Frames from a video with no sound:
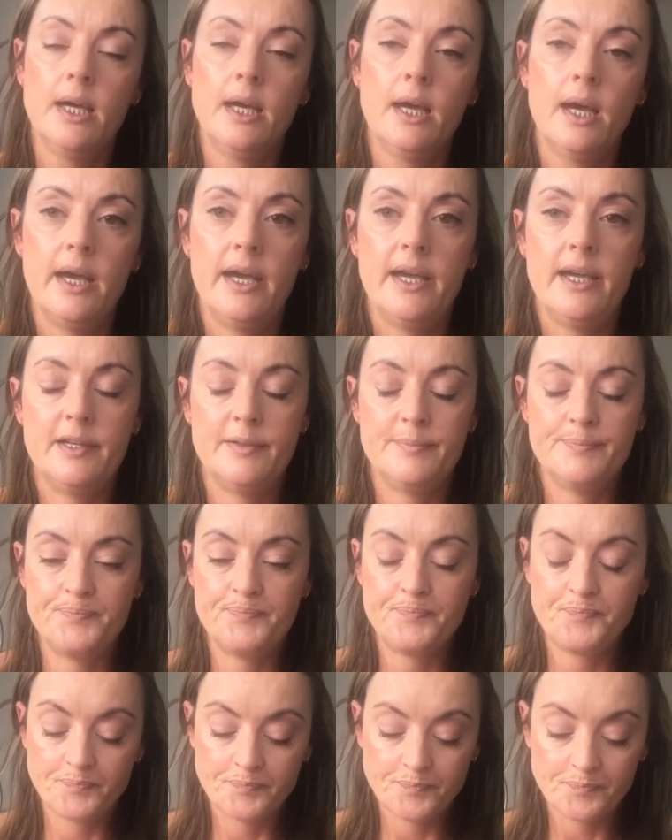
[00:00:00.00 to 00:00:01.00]

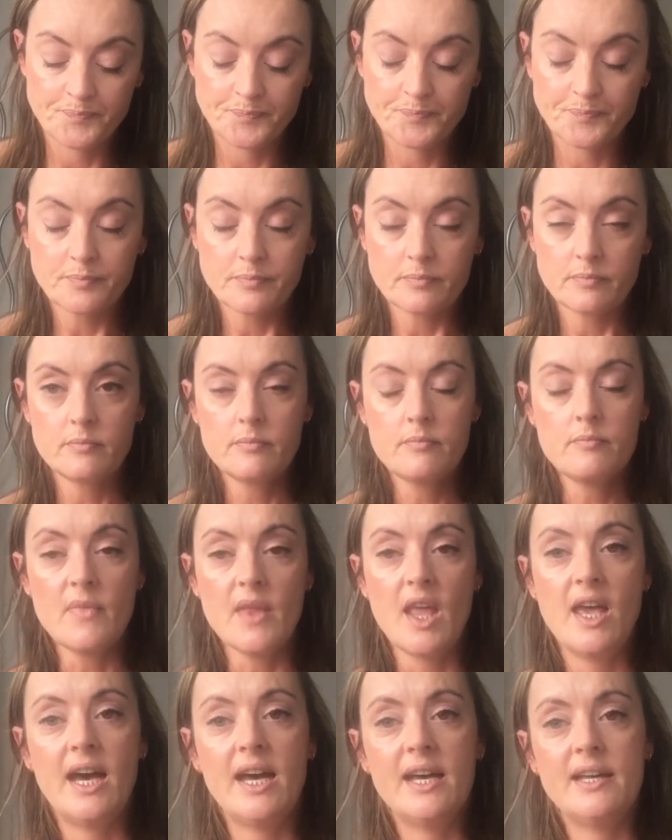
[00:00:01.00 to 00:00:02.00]

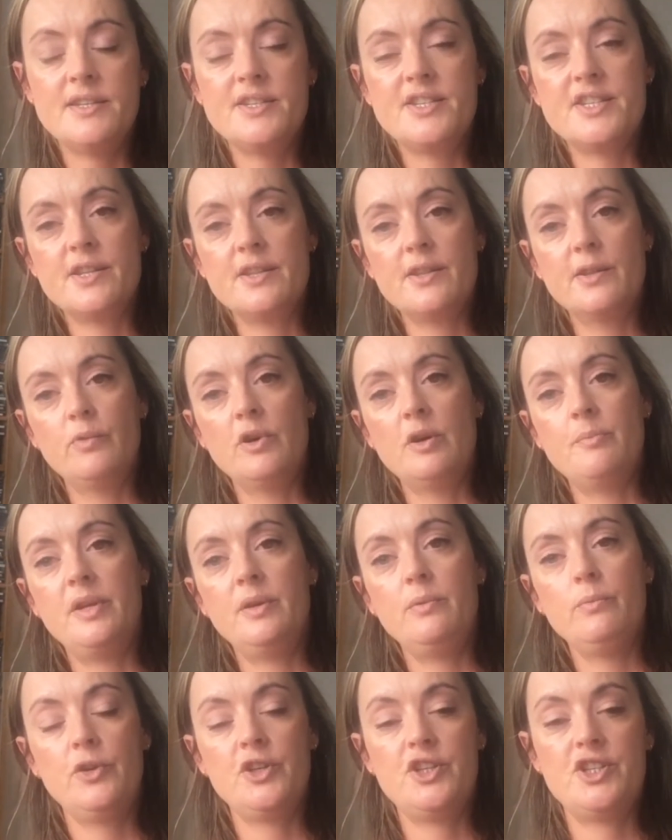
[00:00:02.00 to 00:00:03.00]
And the
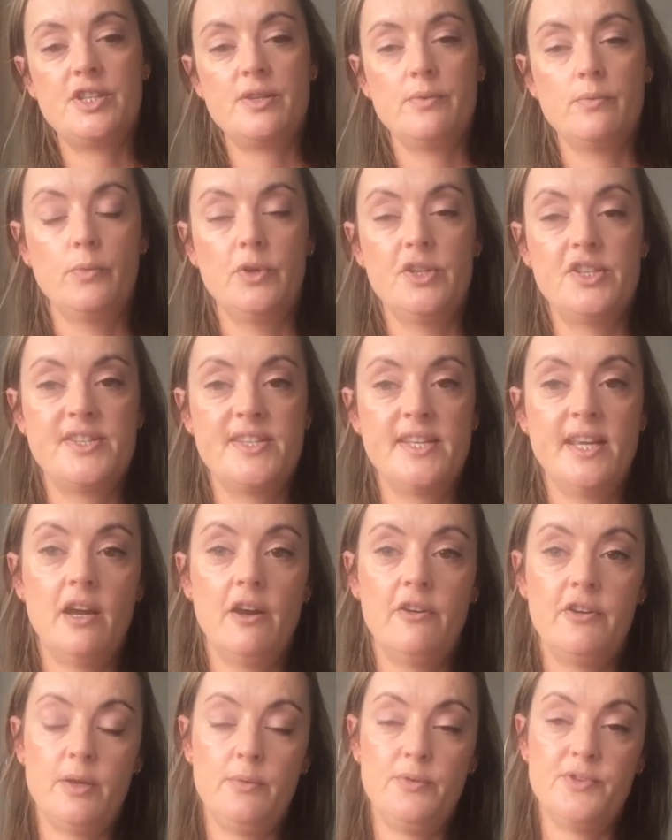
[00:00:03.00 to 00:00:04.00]
women would sit
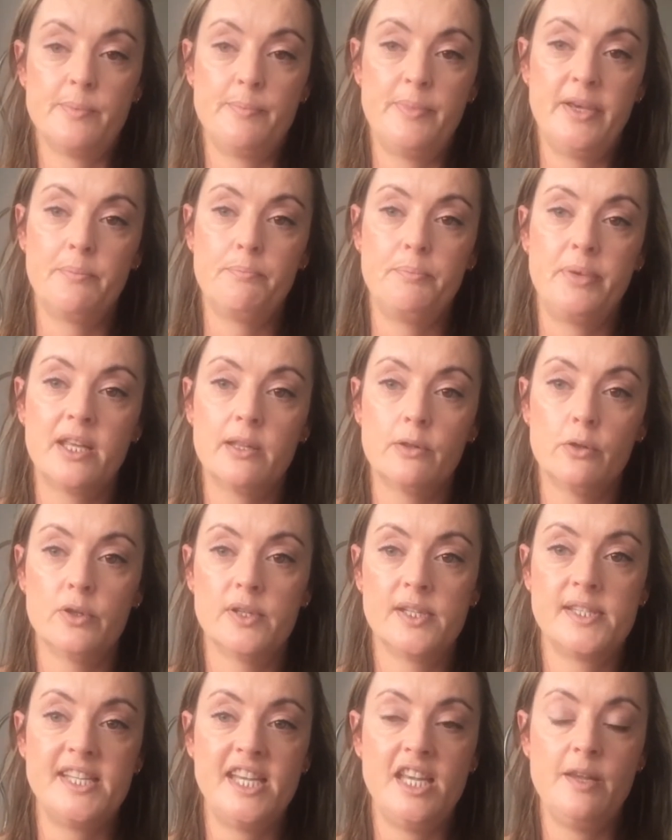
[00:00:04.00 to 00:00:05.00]
around a big, big
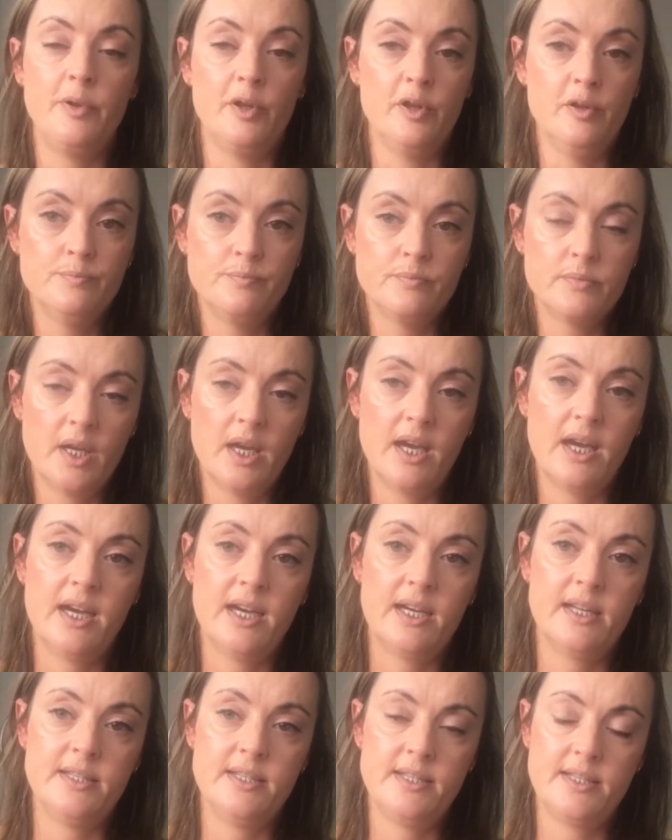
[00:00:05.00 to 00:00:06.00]
long table,
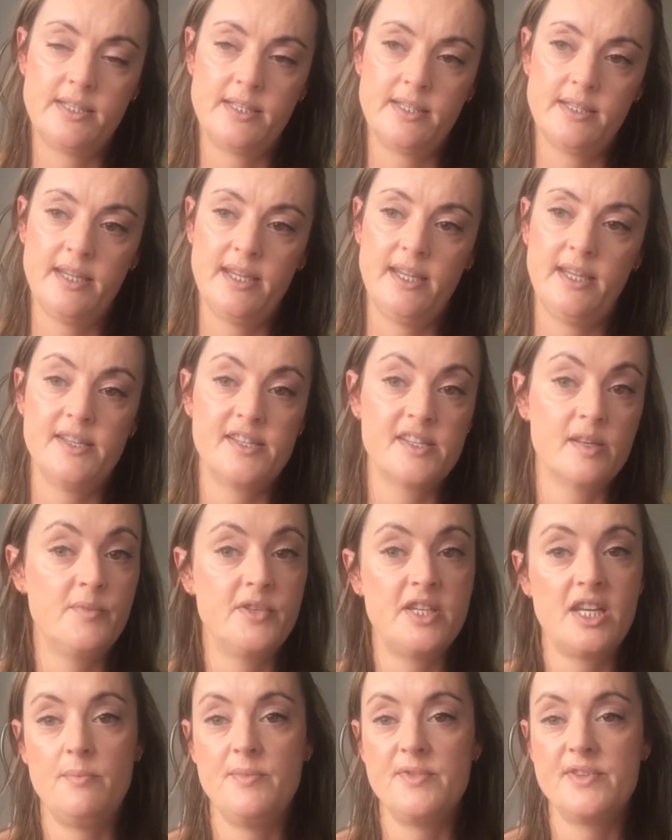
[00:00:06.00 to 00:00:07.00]
and
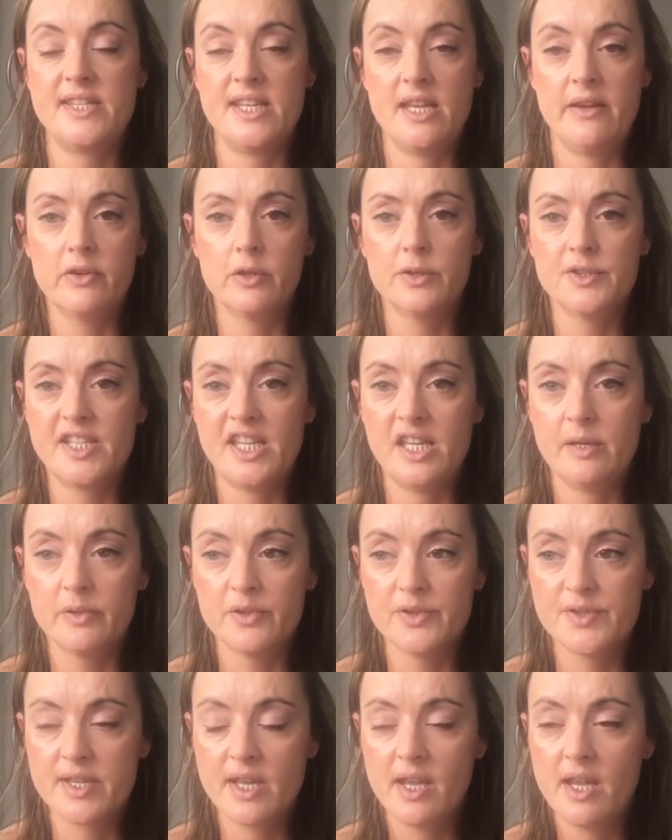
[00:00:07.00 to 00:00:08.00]
sometimes several
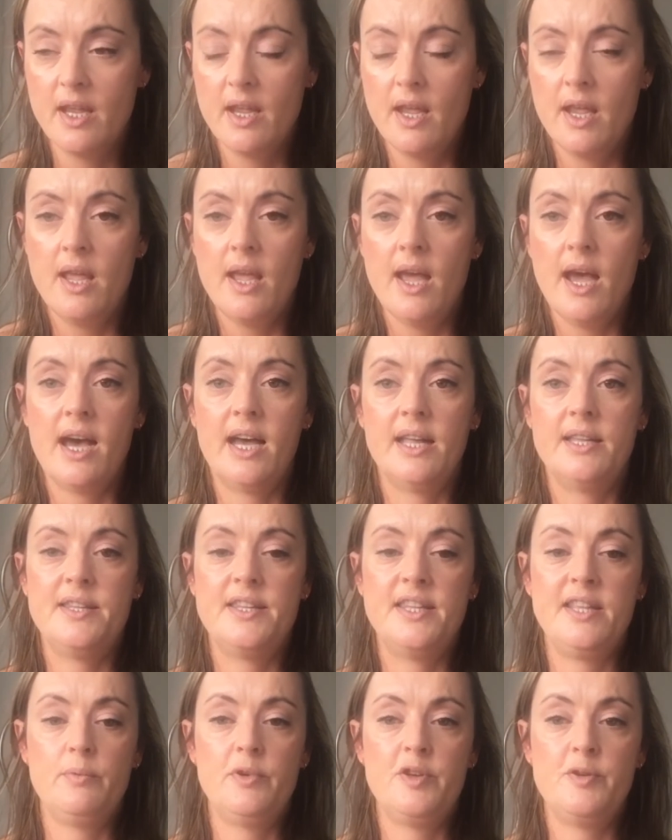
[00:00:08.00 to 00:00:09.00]
tables, and
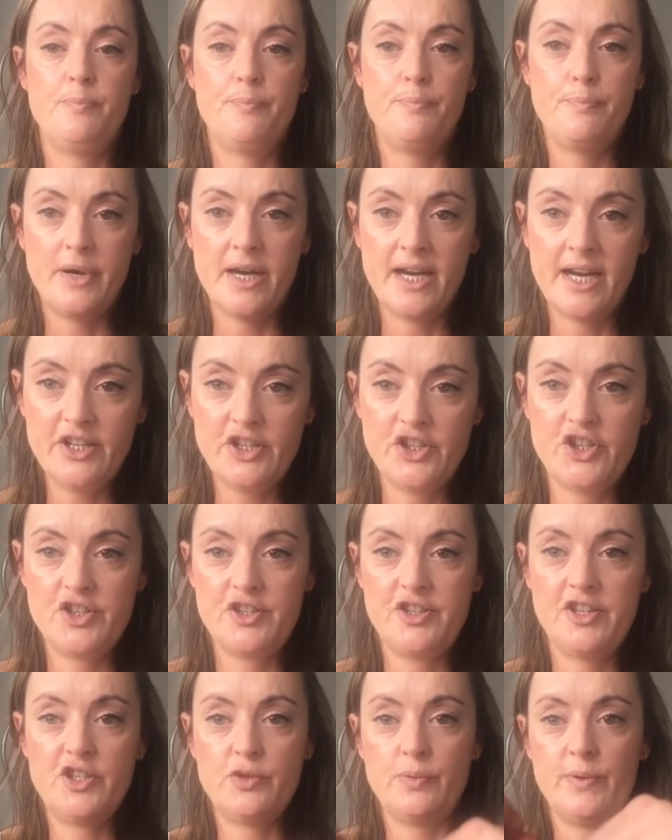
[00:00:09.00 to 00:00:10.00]
they would bash
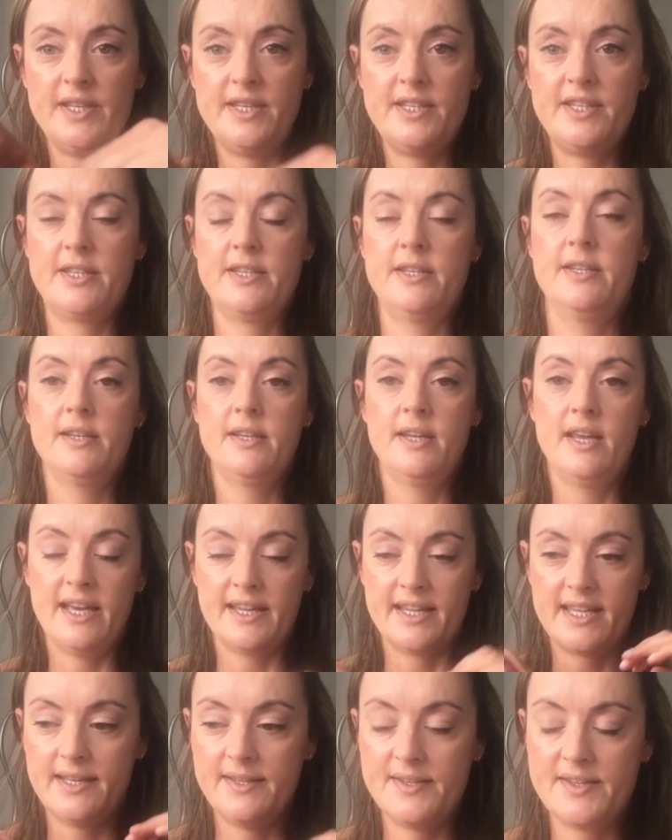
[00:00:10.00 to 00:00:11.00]
the tweed
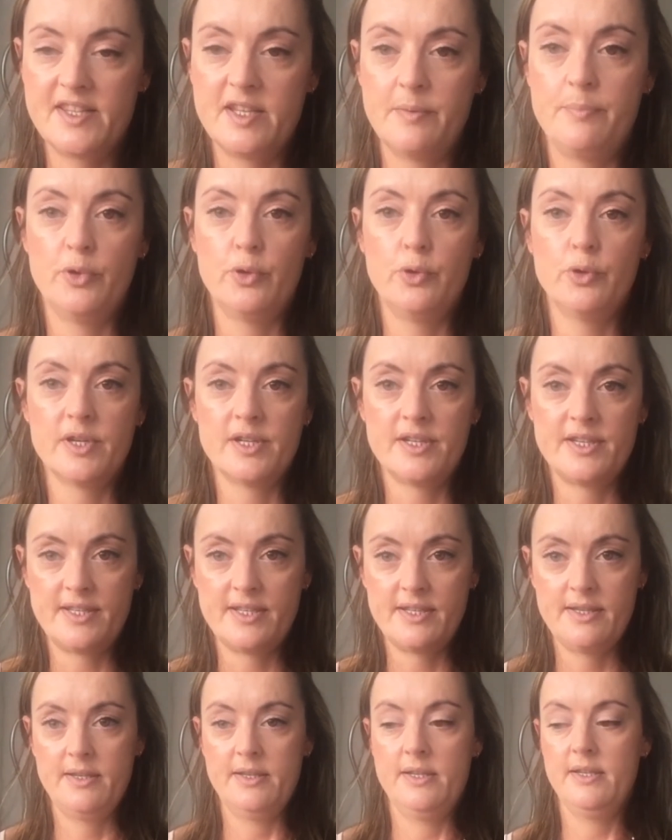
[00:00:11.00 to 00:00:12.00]
against the board
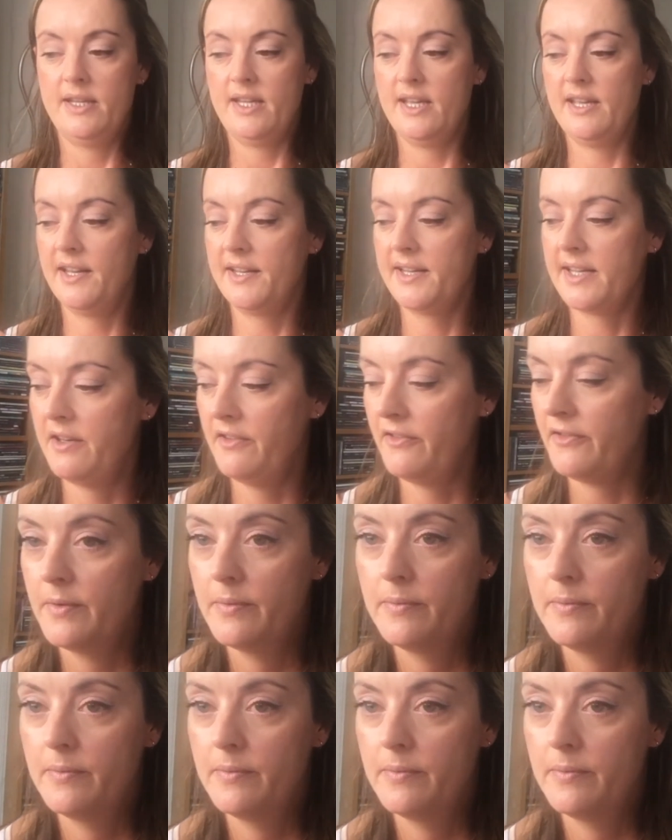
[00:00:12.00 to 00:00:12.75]
in a kind of